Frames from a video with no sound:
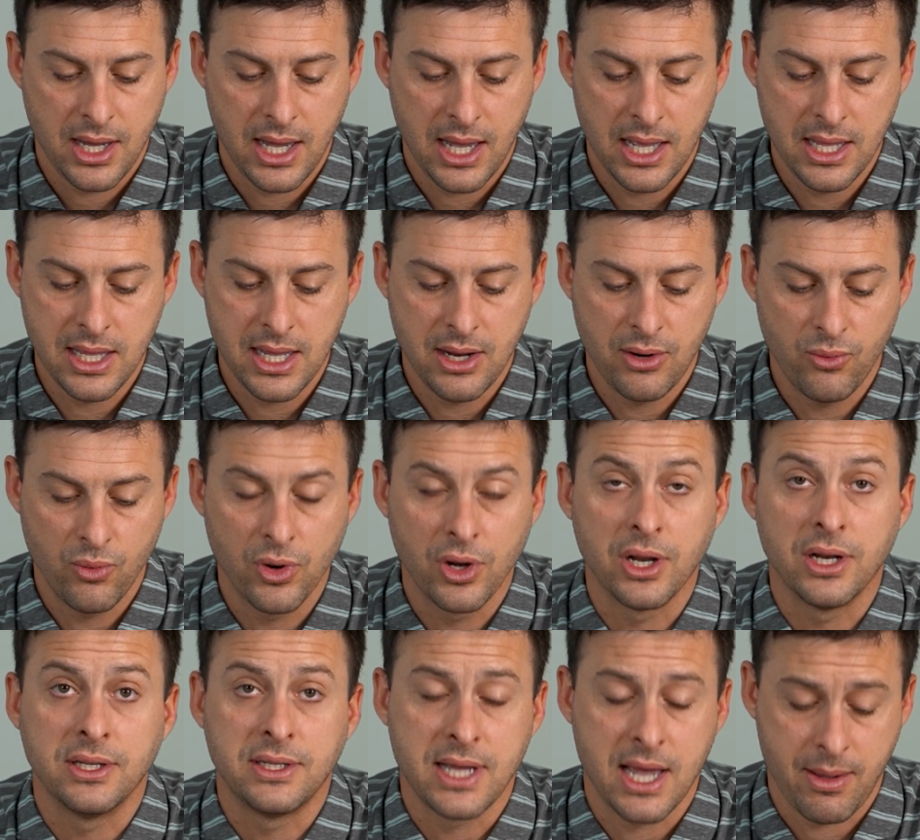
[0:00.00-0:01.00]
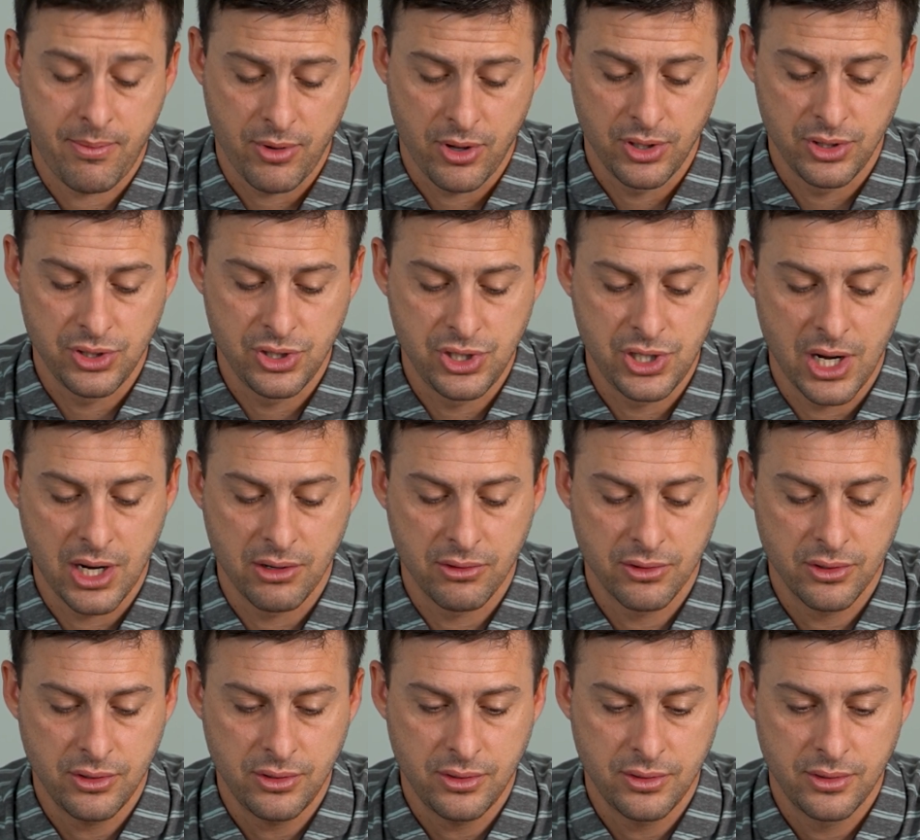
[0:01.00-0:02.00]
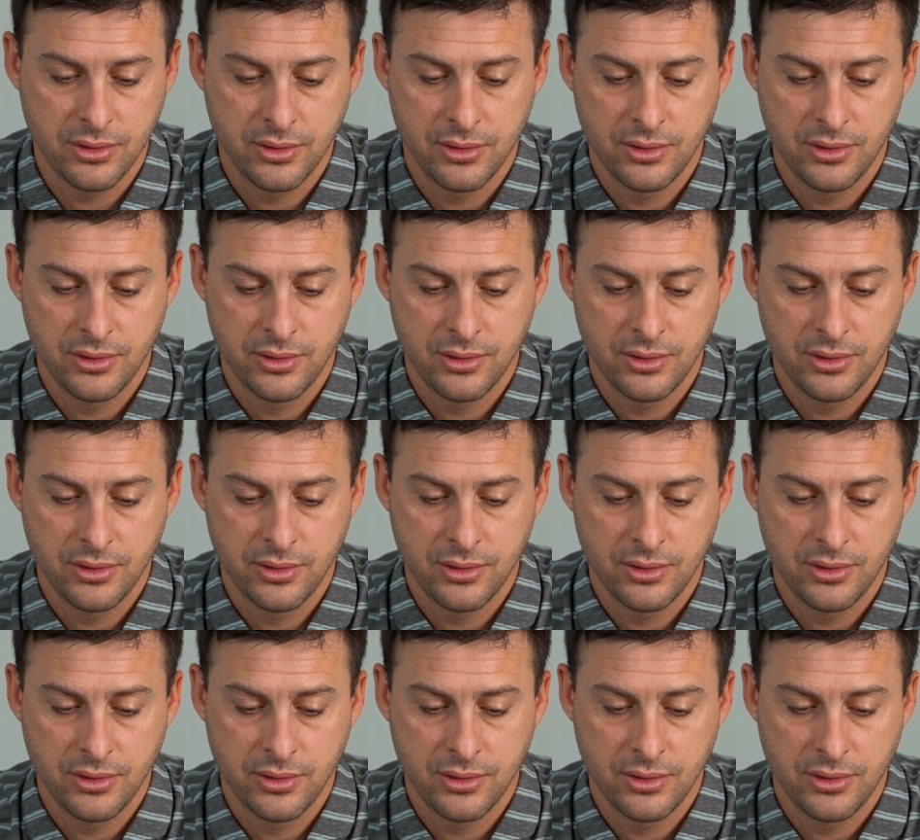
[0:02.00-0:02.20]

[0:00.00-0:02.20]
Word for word: And then we're going to tap on general